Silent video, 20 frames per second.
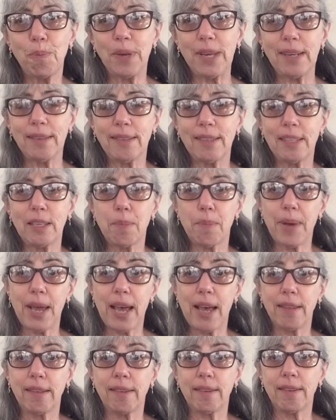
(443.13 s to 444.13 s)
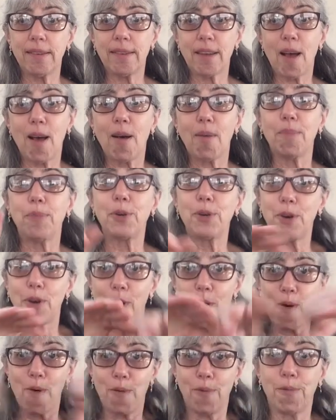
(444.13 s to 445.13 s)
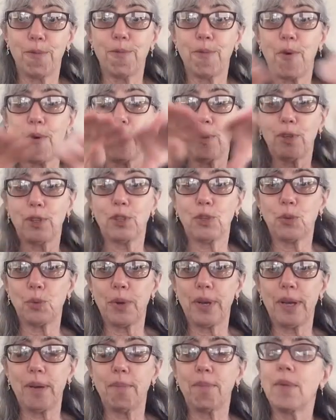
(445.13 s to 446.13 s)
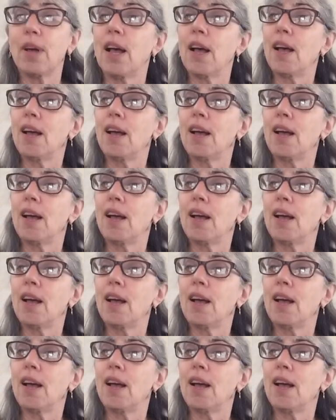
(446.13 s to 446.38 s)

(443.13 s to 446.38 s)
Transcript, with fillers: pigs in the bathtub going for a swim.